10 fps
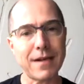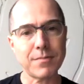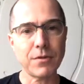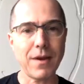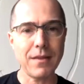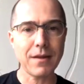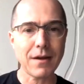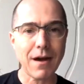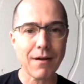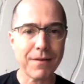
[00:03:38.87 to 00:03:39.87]
between the
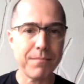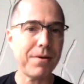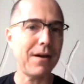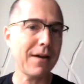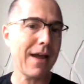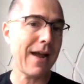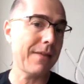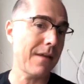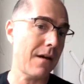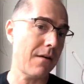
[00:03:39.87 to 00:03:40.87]
coffee puck
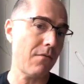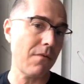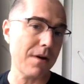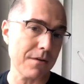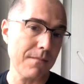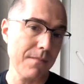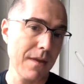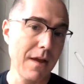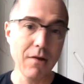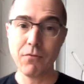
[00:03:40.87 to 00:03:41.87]
and the hot water,
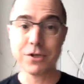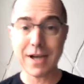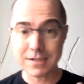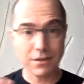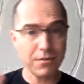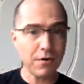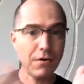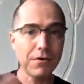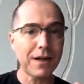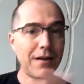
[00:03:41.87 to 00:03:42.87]
which had us learn a
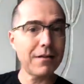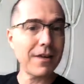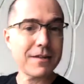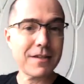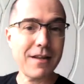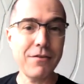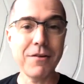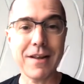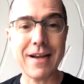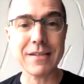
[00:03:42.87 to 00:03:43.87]
whole lot of things that
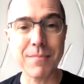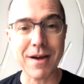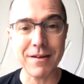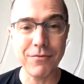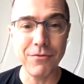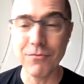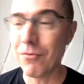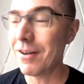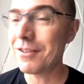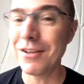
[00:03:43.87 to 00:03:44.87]
you can ask about if you
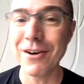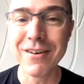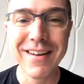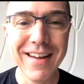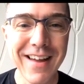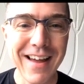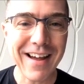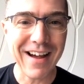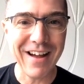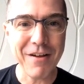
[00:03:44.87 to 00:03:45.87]
want to know.
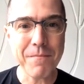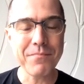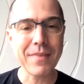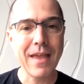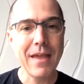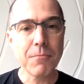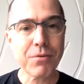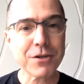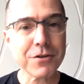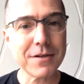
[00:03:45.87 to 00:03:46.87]

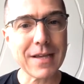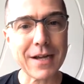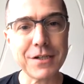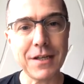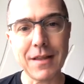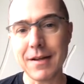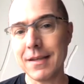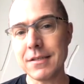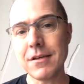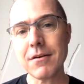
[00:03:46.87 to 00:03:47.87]
Pressure is actually a lot
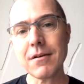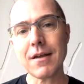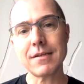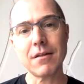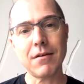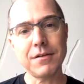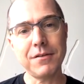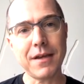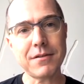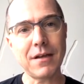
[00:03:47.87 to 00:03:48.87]
easier as long as
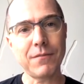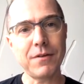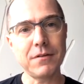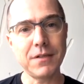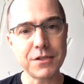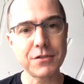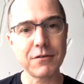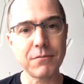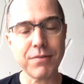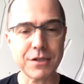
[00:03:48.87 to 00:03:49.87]
you get yourself a
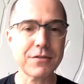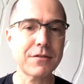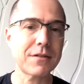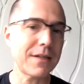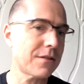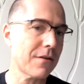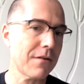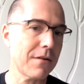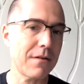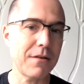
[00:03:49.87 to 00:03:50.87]
digital pressure
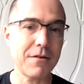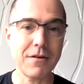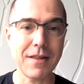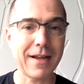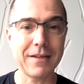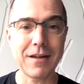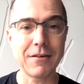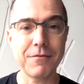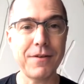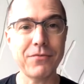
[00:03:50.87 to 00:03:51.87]
sensor. They're like
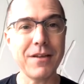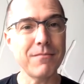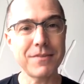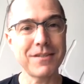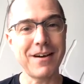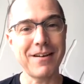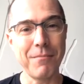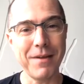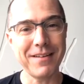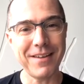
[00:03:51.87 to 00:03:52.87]
$1.50. It's not a
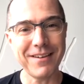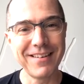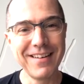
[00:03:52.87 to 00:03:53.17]
big deal.